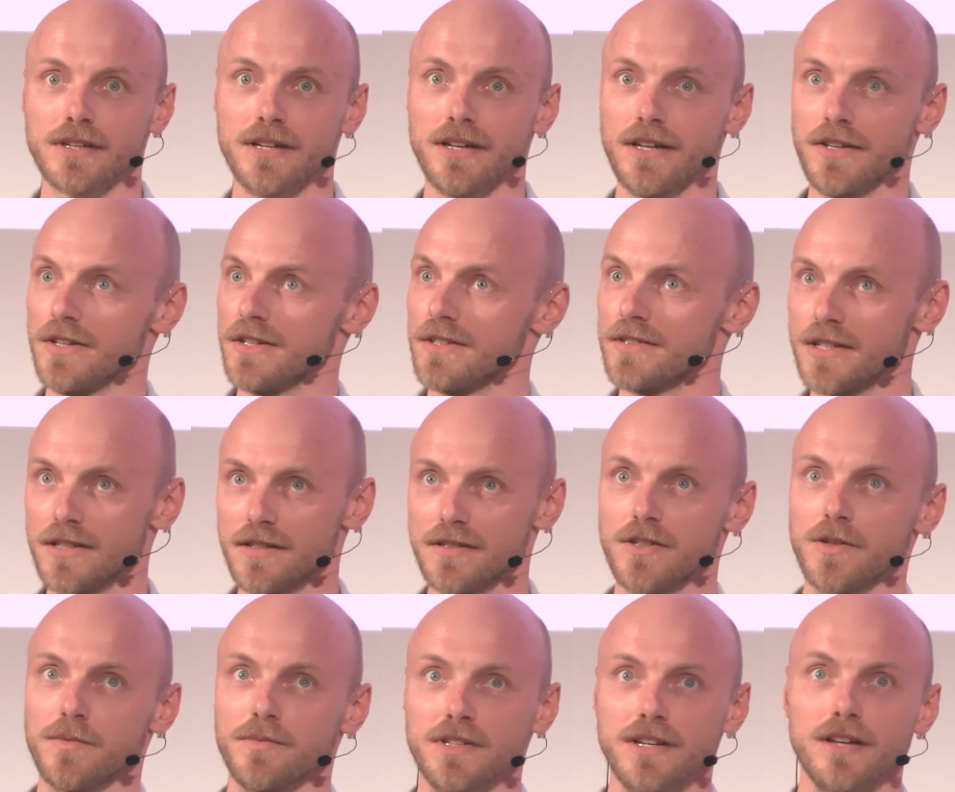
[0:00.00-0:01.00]
in the
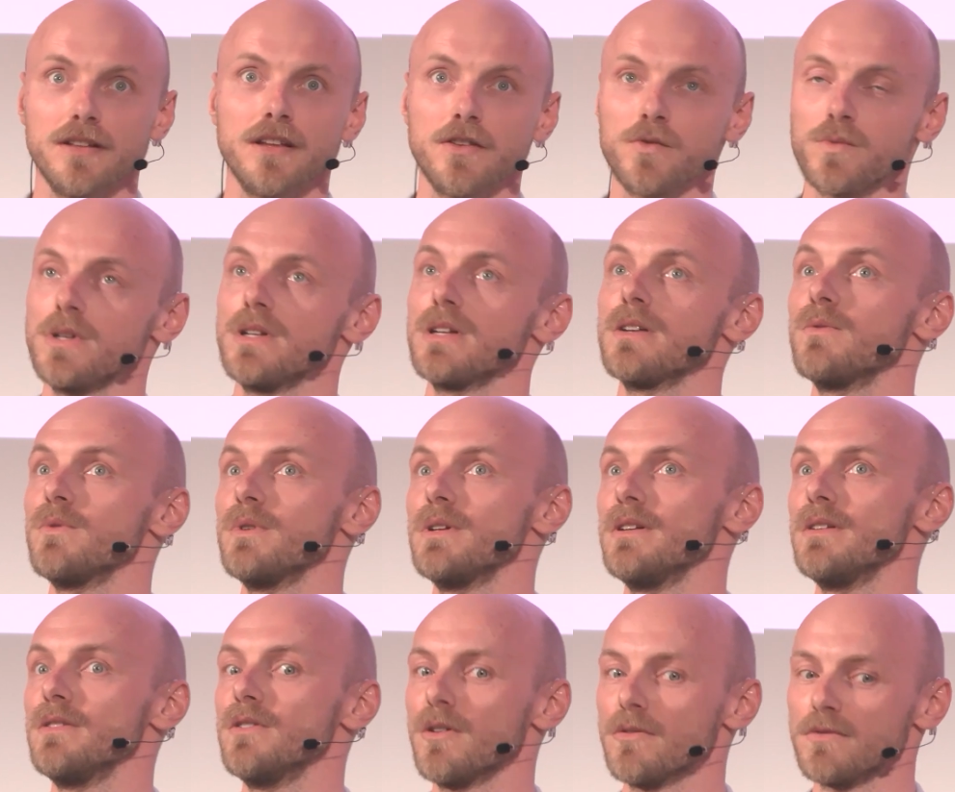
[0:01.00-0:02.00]
systems, that
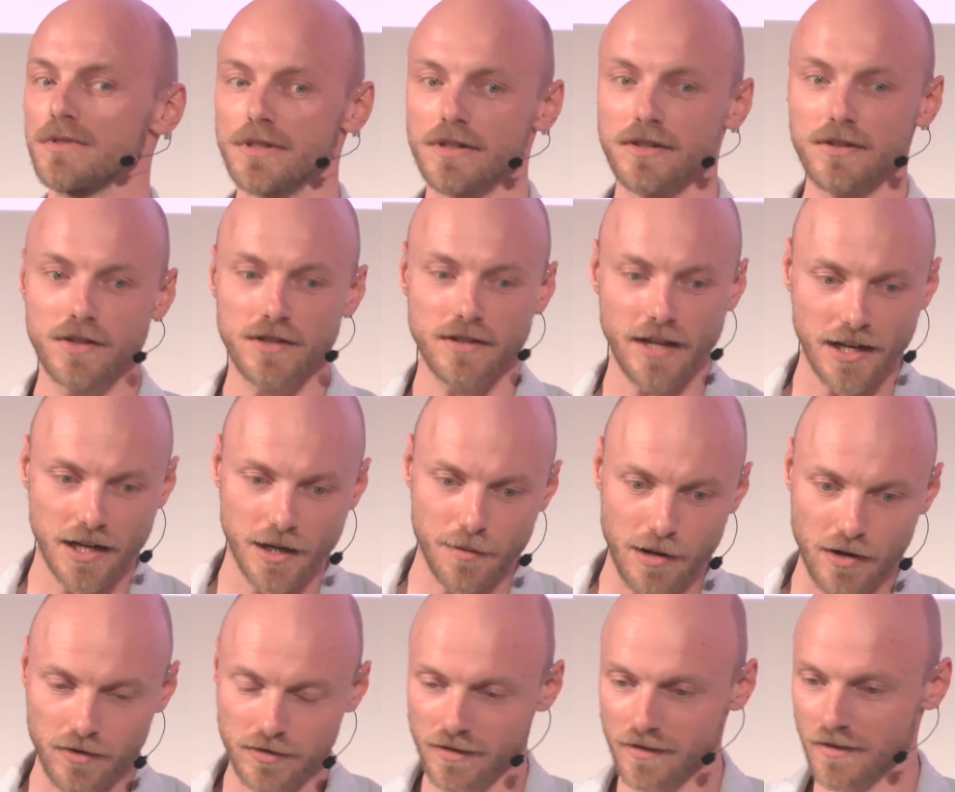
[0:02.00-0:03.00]
we don't think
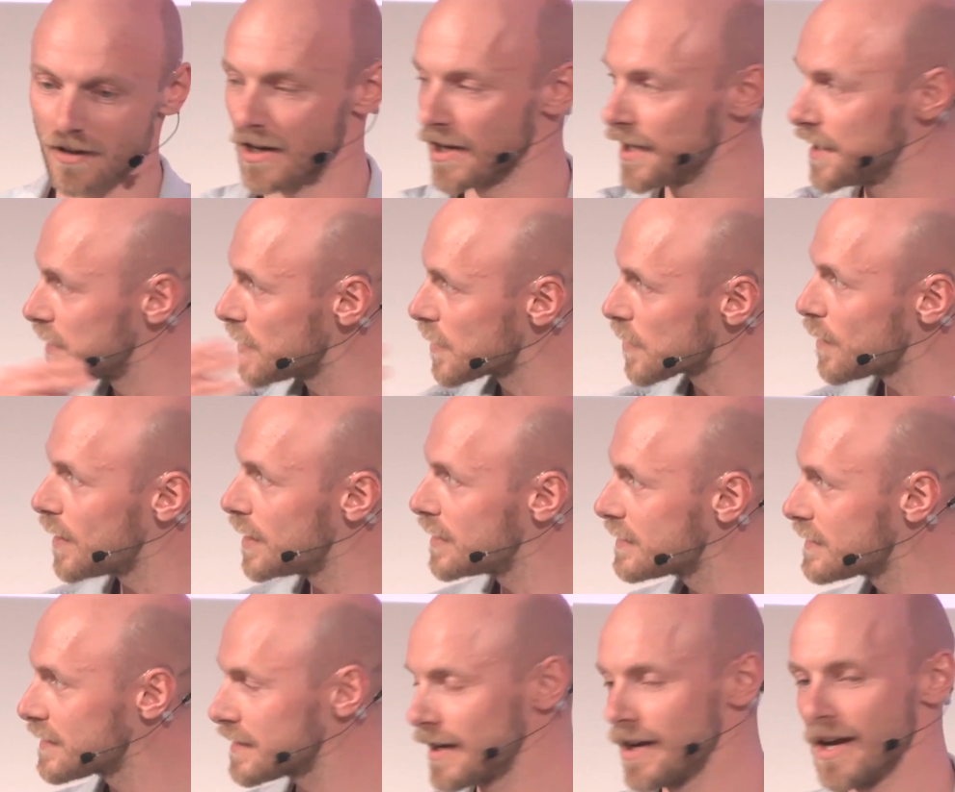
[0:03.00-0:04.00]
about the linear
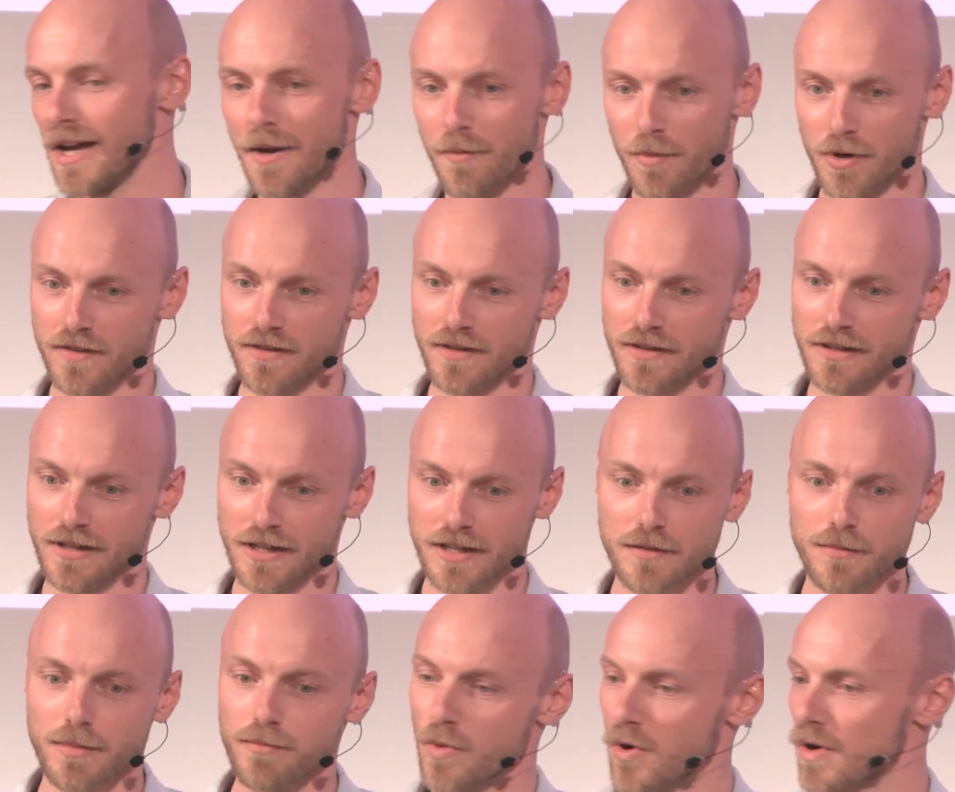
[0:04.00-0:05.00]
ones, but
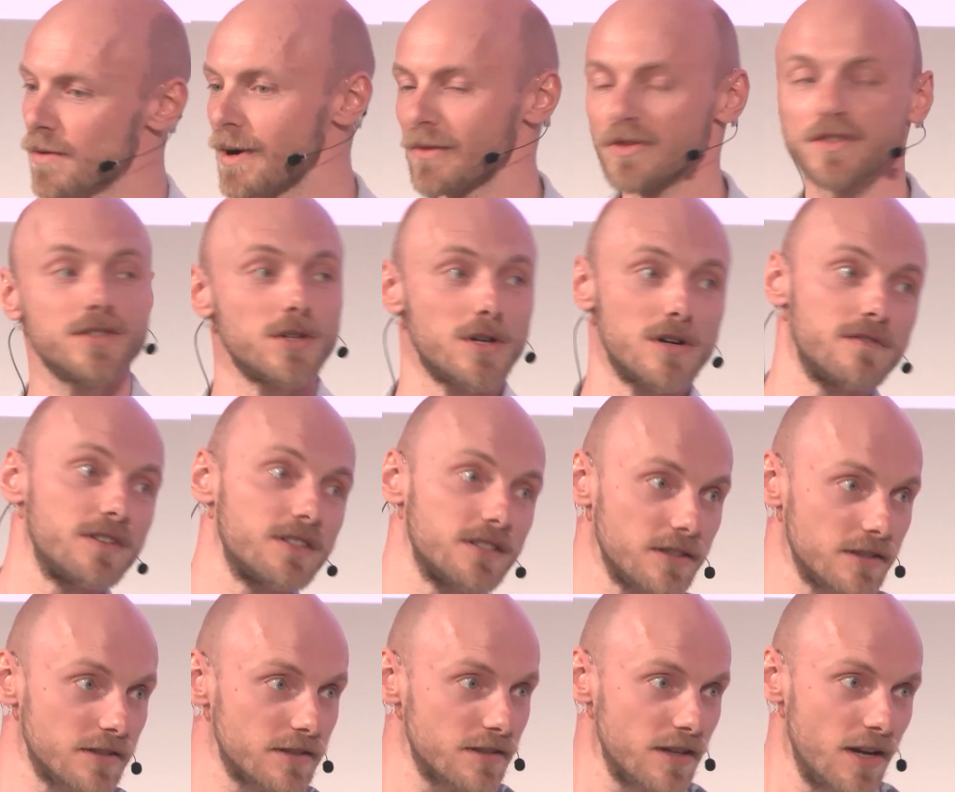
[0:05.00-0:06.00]
indeed more about
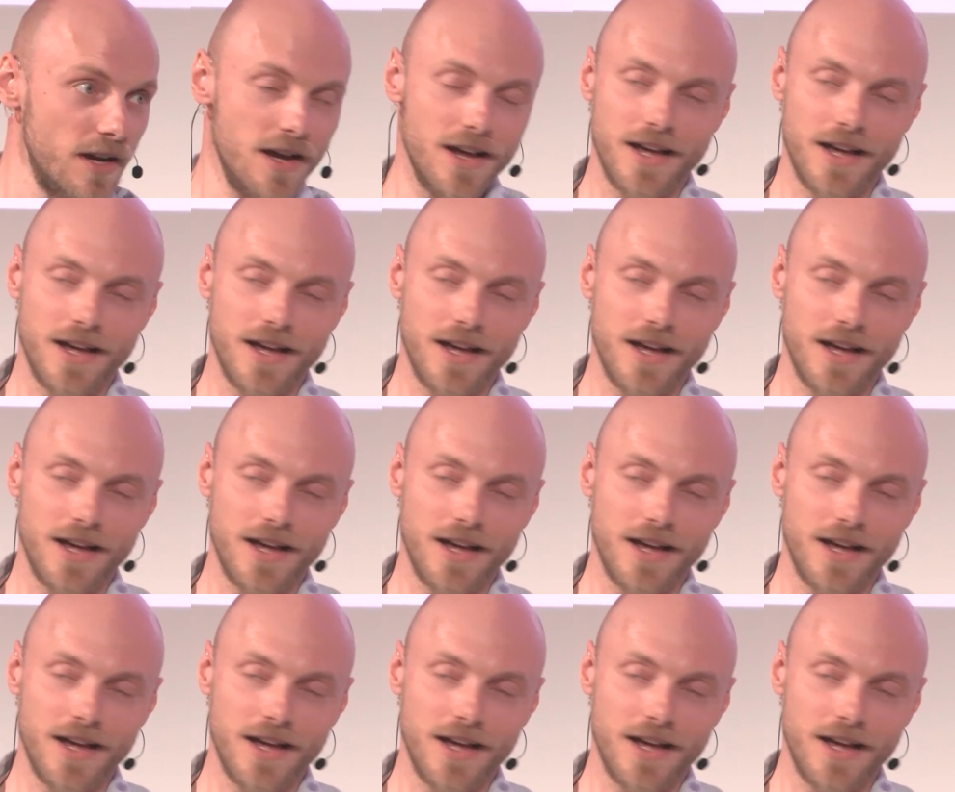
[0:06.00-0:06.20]
services.